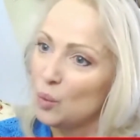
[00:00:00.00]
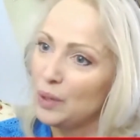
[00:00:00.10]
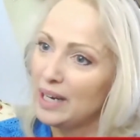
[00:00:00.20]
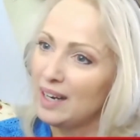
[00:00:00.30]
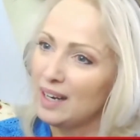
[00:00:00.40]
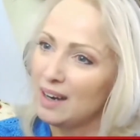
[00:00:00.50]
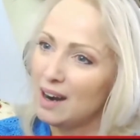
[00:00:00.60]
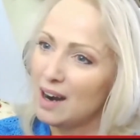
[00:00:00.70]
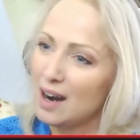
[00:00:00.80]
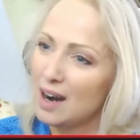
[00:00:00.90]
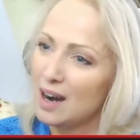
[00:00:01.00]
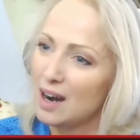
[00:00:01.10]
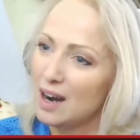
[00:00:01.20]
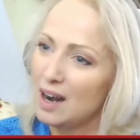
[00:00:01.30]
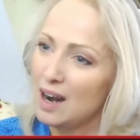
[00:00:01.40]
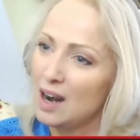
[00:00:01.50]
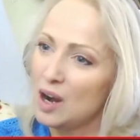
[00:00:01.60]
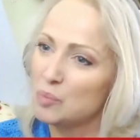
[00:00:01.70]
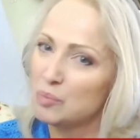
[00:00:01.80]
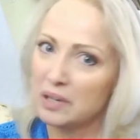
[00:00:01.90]
we are
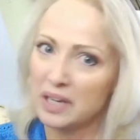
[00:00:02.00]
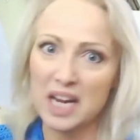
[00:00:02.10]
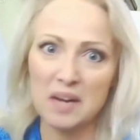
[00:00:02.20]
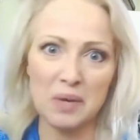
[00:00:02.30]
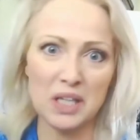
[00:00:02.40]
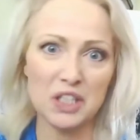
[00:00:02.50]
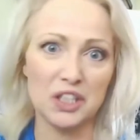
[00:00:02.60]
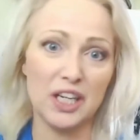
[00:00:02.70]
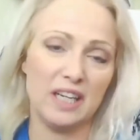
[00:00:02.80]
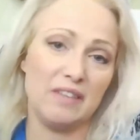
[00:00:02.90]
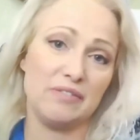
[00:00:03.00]
pretty much good.